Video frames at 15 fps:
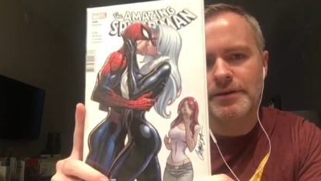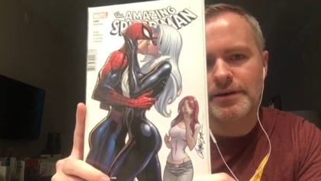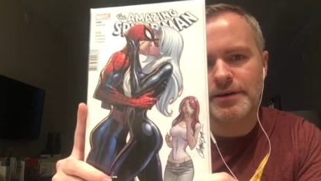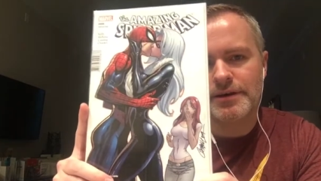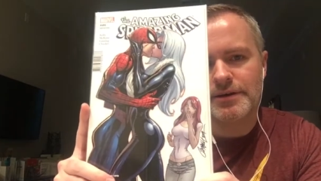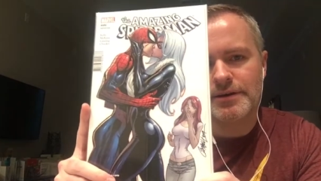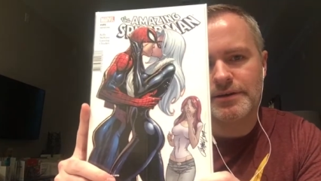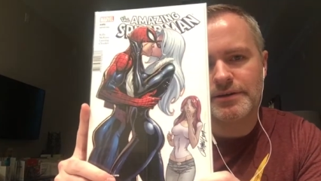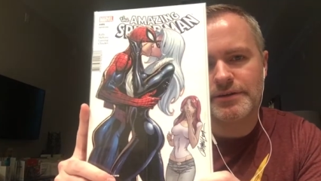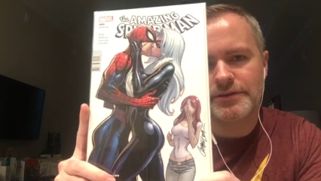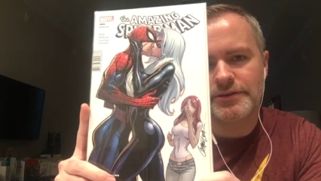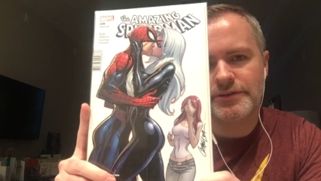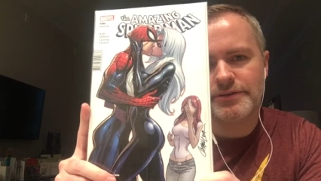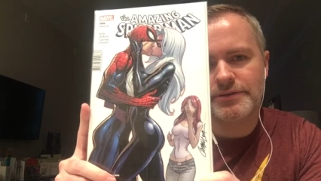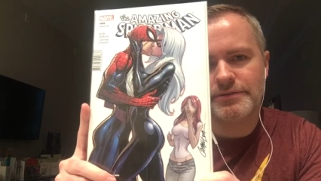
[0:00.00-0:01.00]
And
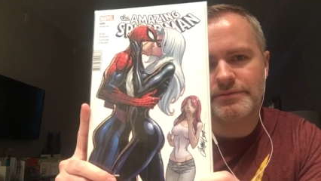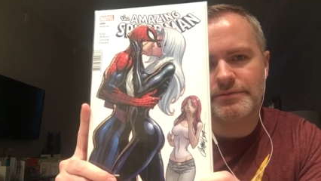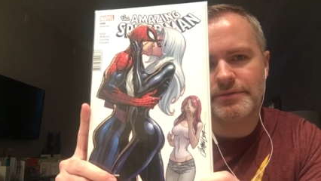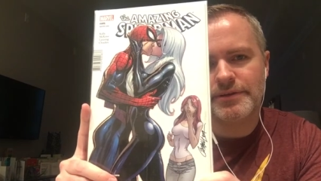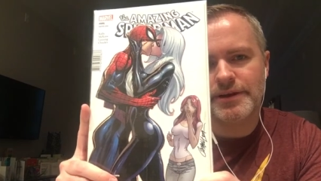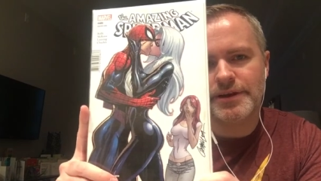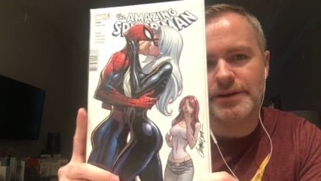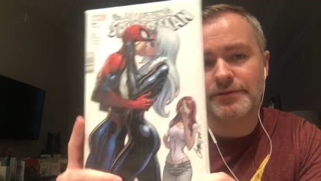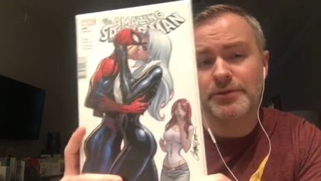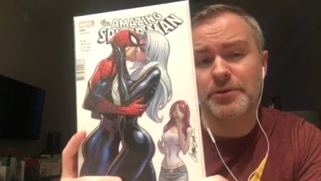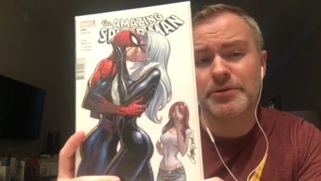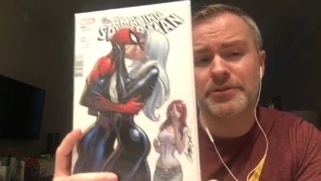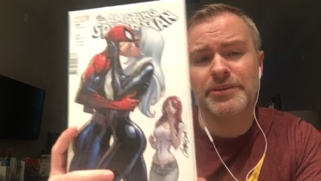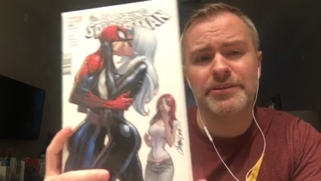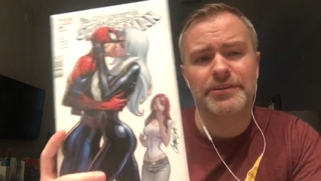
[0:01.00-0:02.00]
of
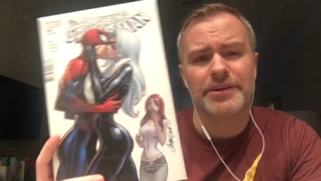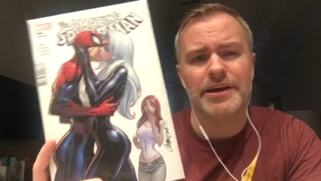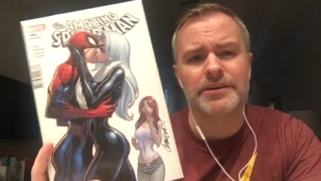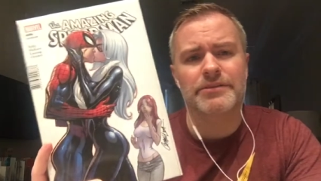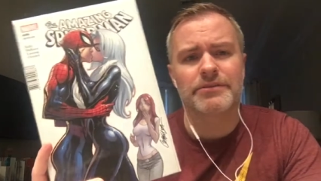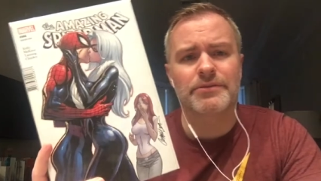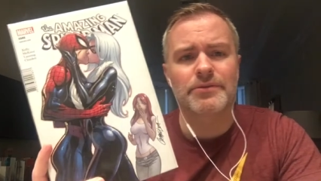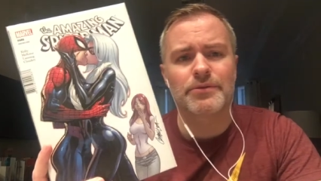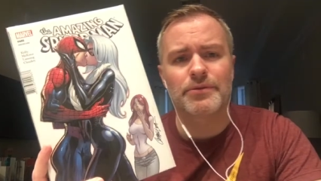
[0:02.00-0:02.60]
course, these are not,